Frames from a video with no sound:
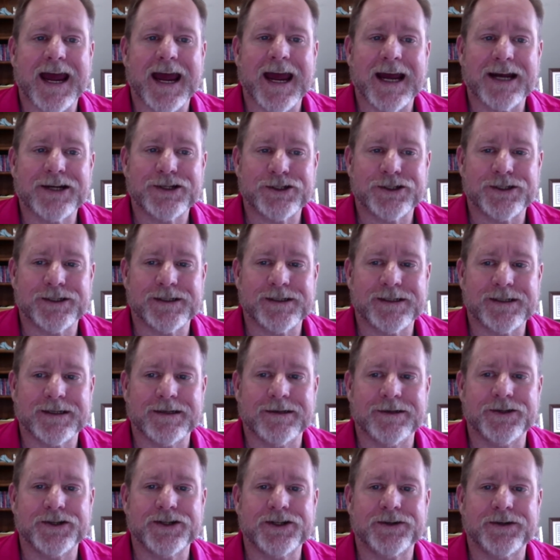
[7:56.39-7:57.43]
actions
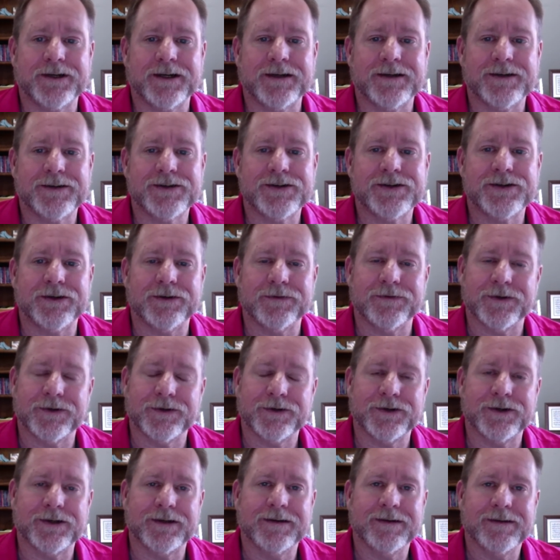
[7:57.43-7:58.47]
illustrate
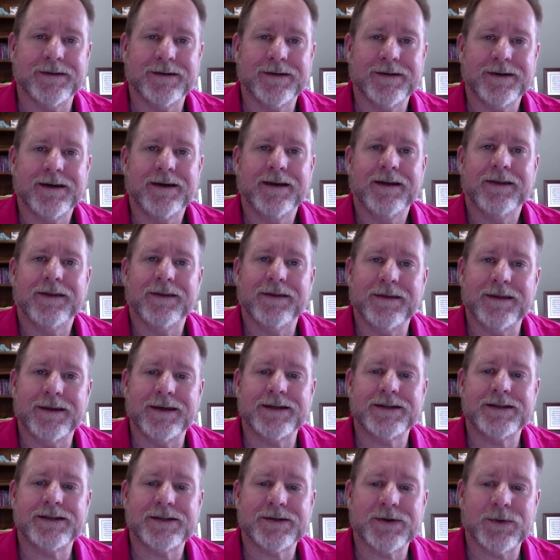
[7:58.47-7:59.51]
servanthood.
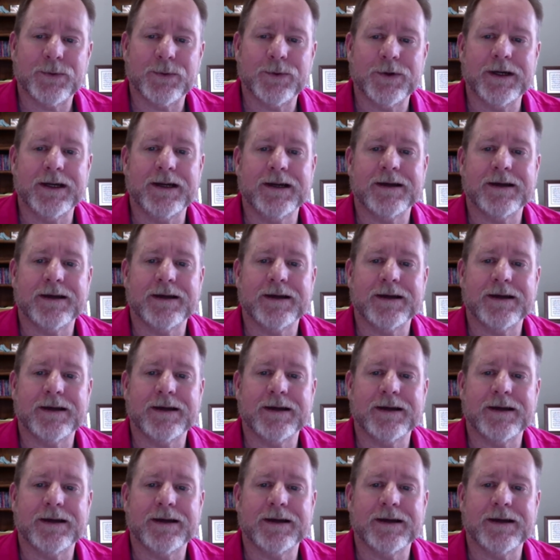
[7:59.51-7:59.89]
This week